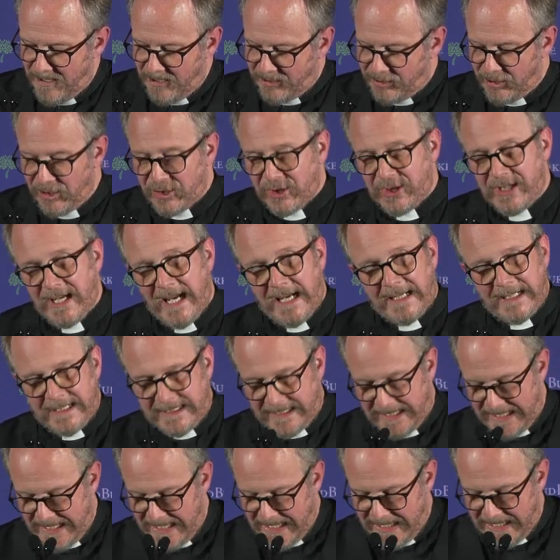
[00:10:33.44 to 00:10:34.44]

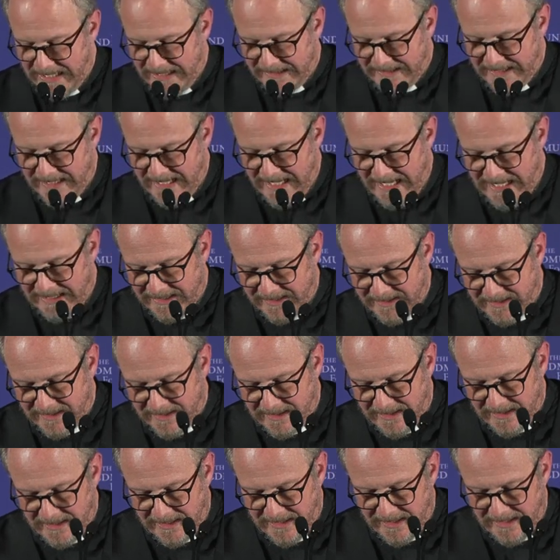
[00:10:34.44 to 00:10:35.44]
Christianity, at the end,
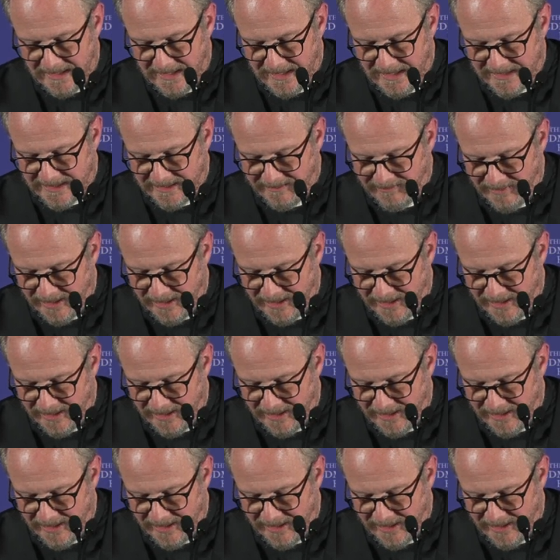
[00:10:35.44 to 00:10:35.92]
is a